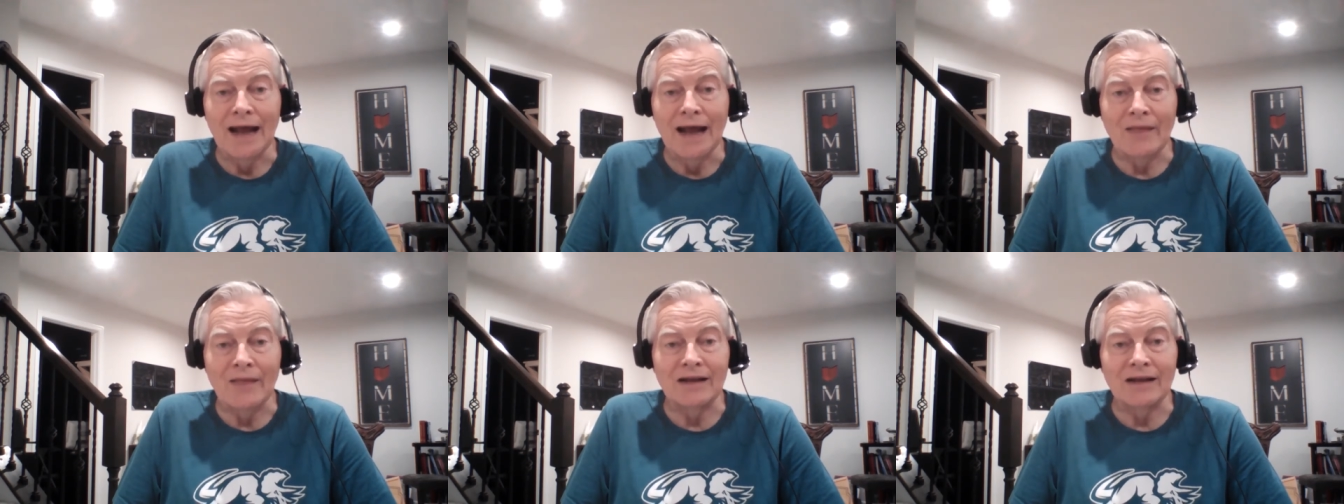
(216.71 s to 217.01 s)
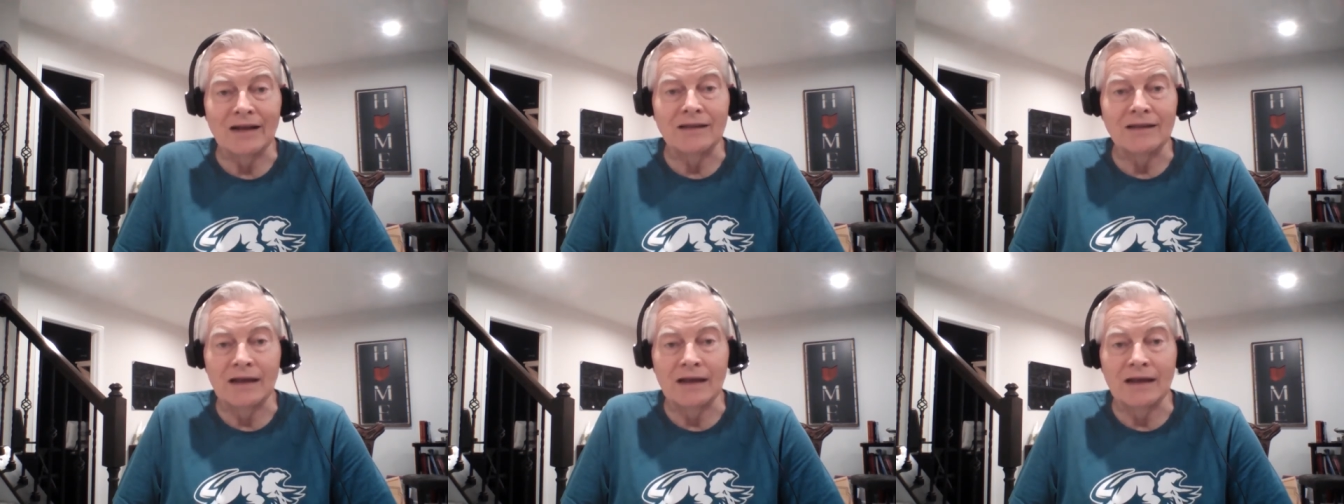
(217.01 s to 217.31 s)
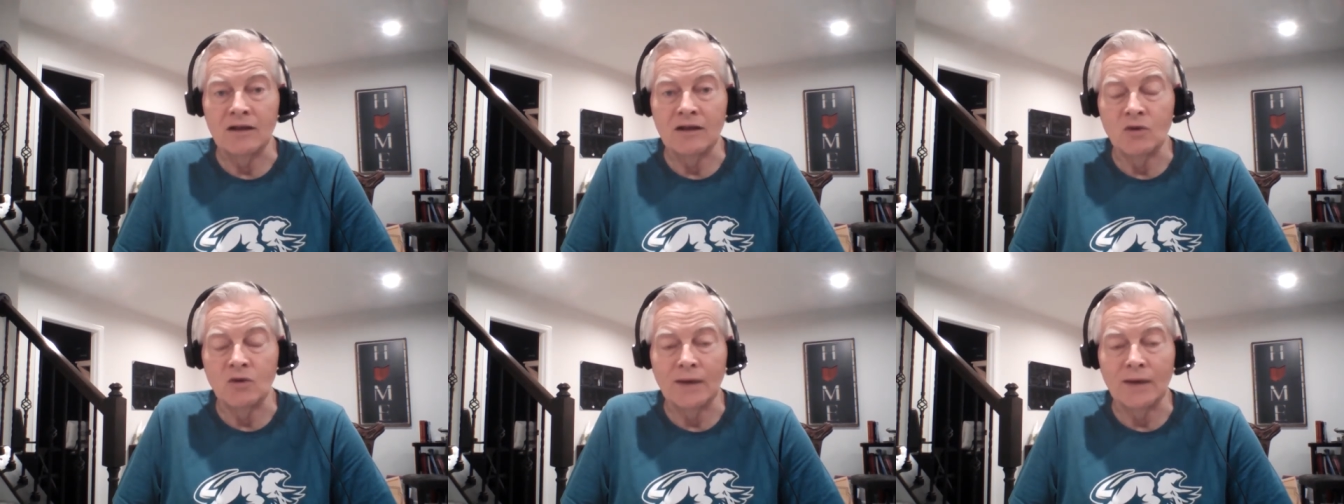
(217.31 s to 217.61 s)
And then at the
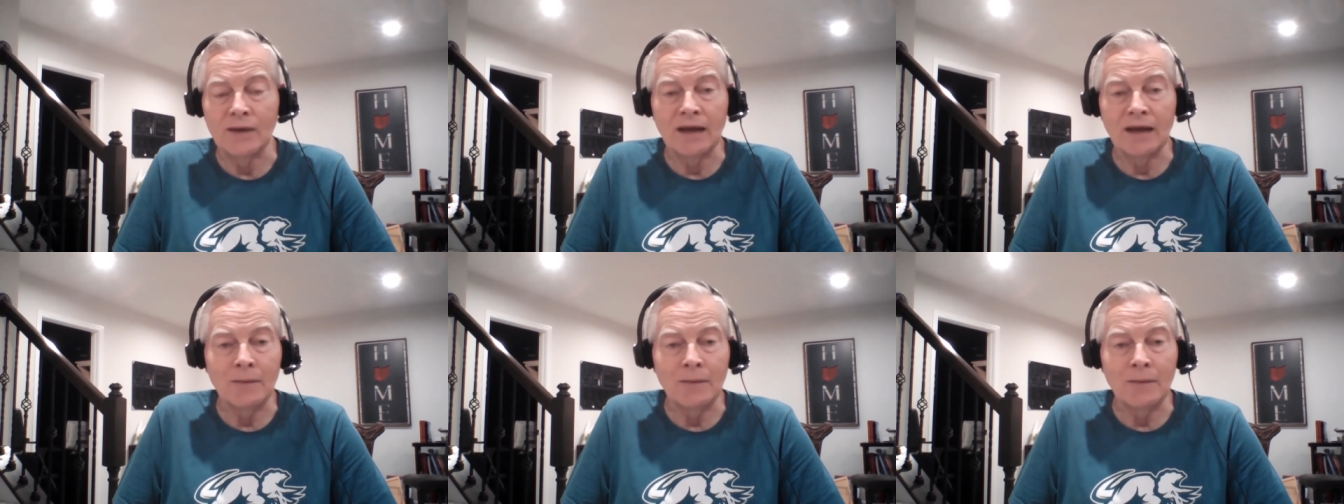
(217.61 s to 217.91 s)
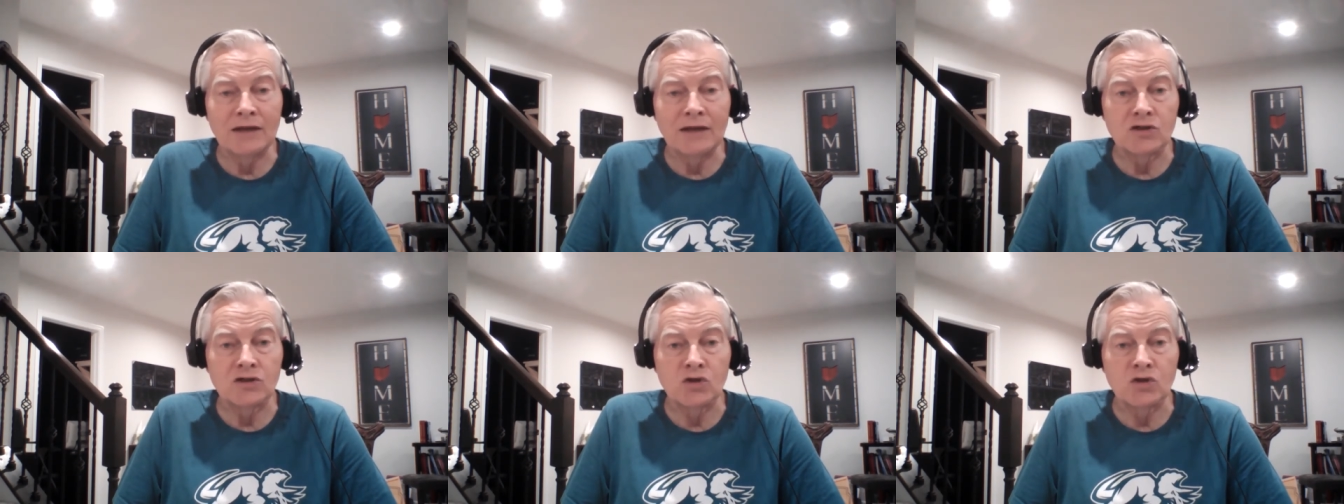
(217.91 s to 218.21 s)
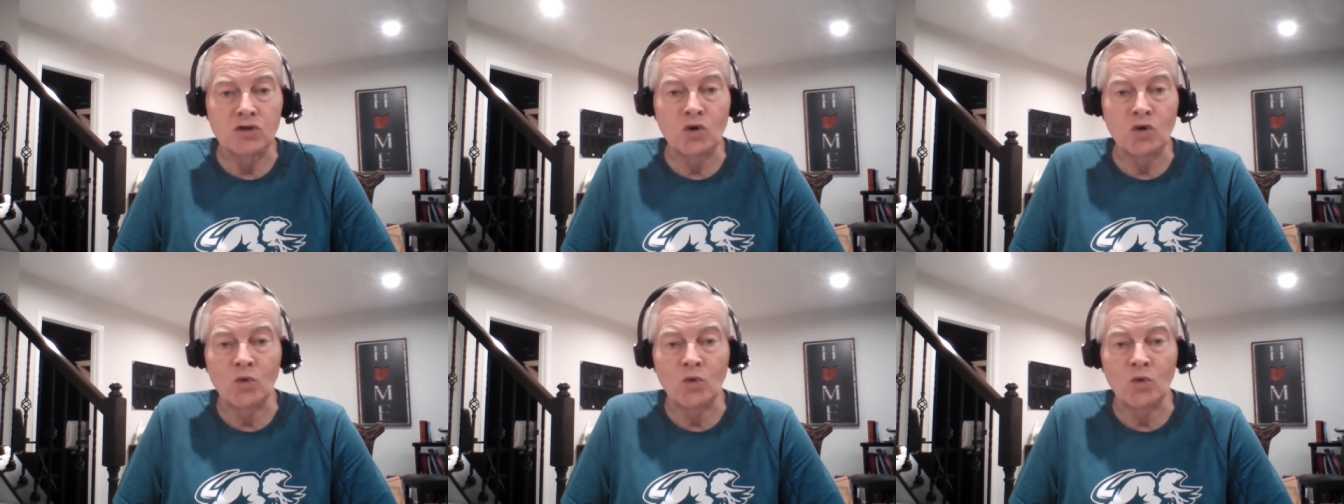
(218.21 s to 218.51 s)
end of the week I might
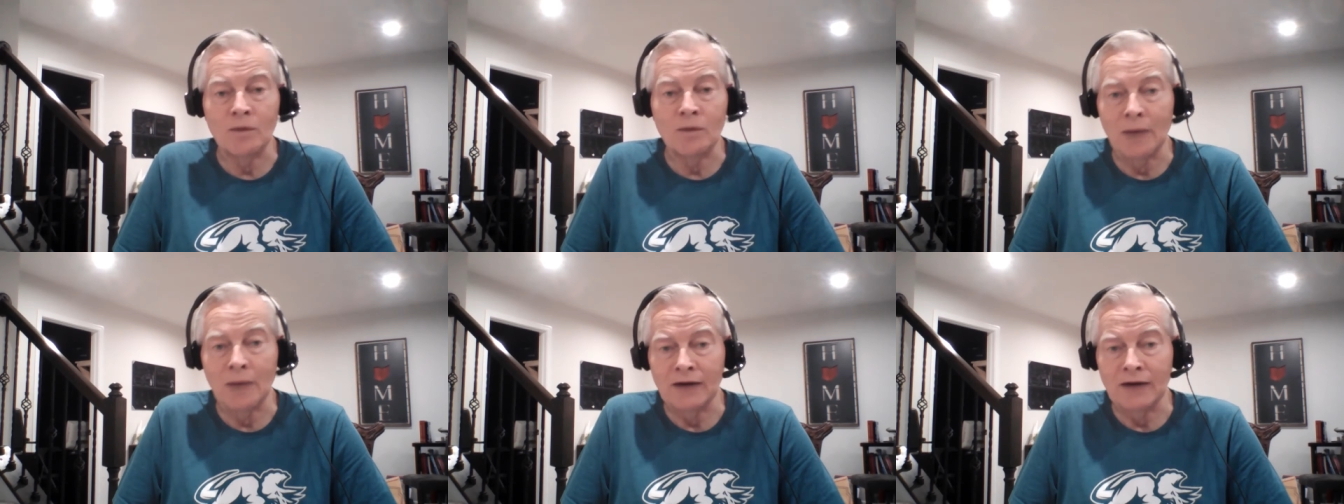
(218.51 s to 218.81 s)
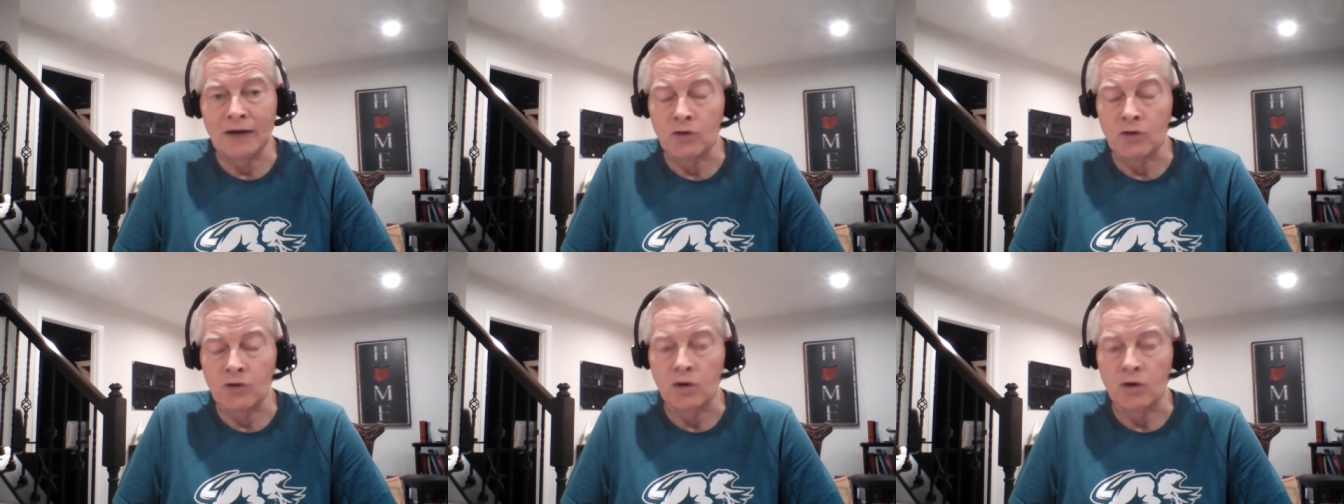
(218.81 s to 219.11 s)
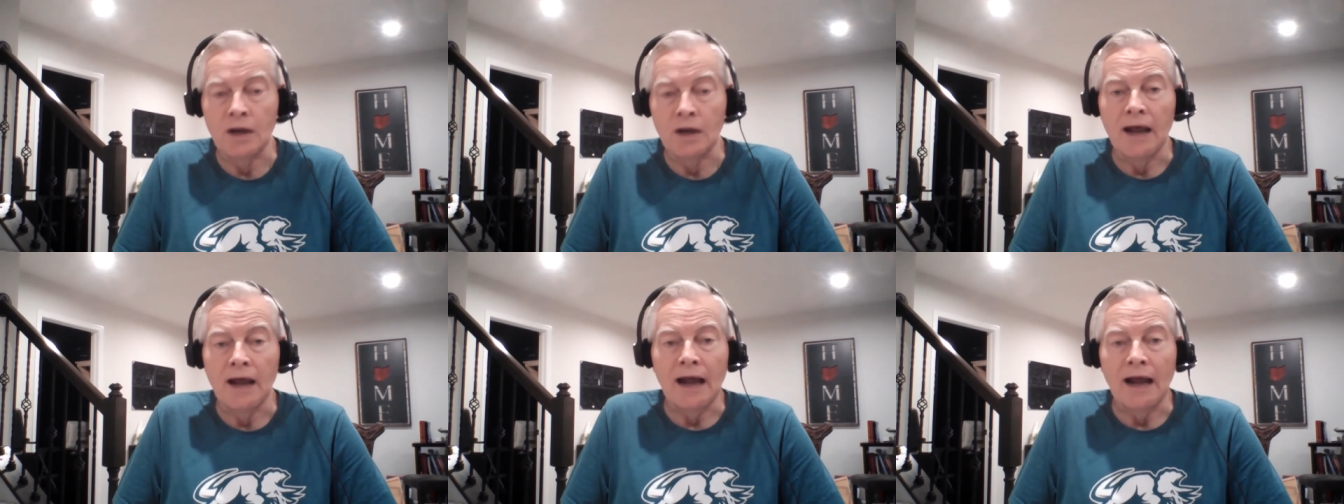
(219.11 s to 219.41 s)
just do a reminder.